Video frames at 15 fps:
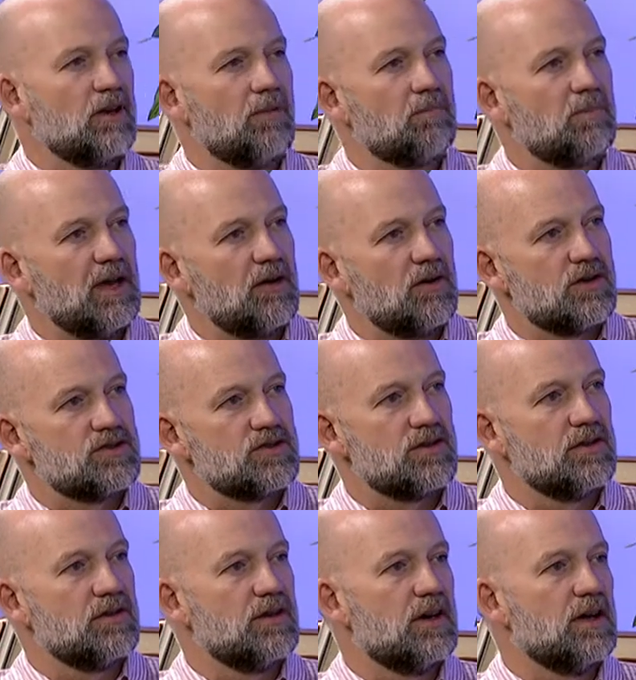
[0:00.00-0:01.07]
compare it
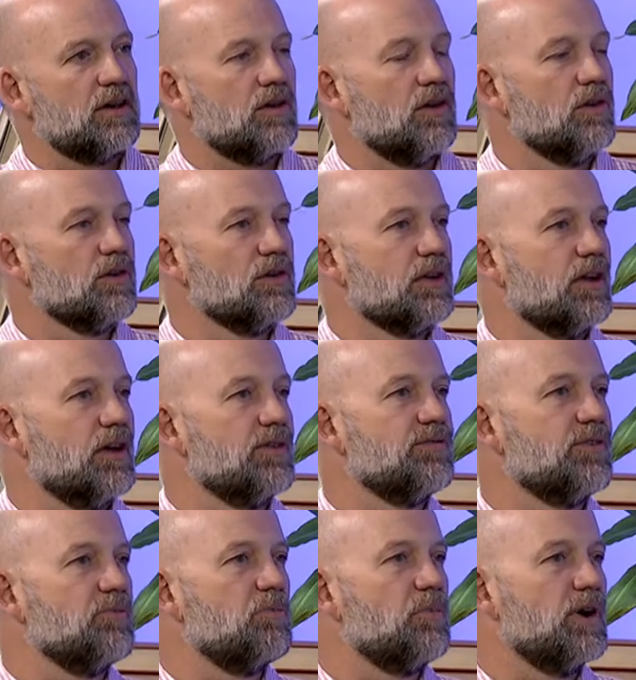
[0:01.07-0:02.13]
to an old
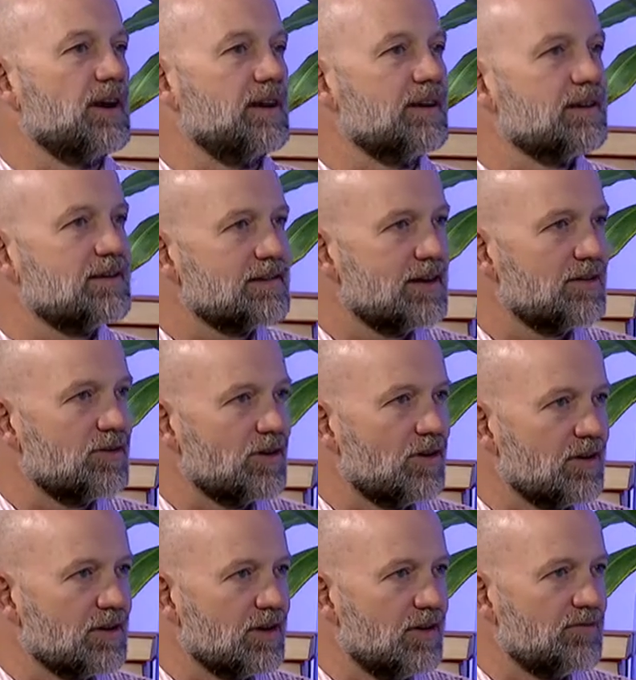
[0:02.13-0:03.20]
loaf of bread. You have an
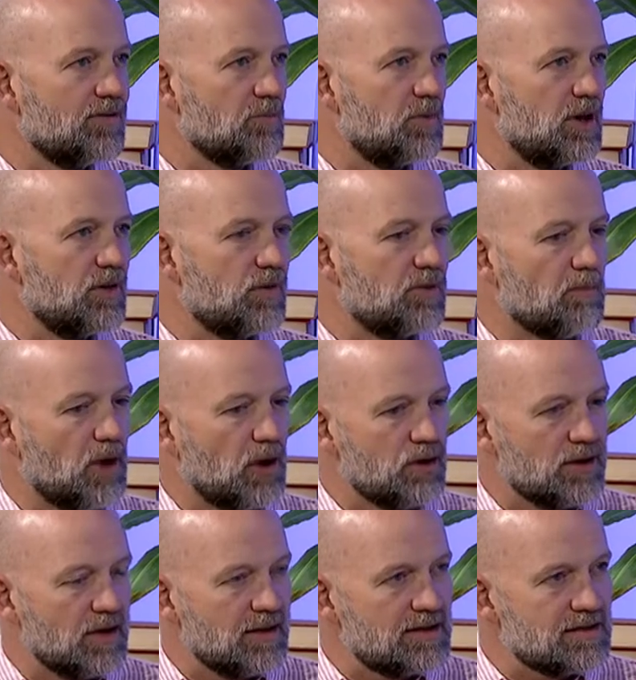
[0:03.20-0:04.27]
old loaf of bread with
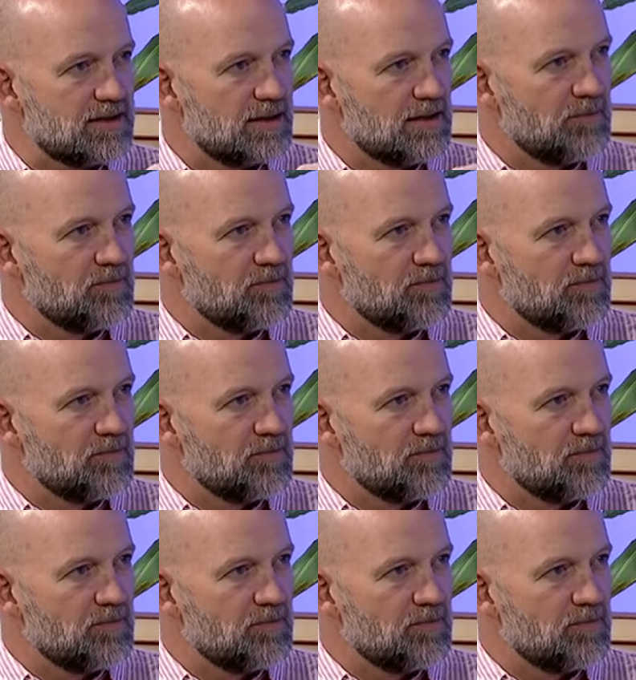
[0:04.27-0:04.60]
mold on it.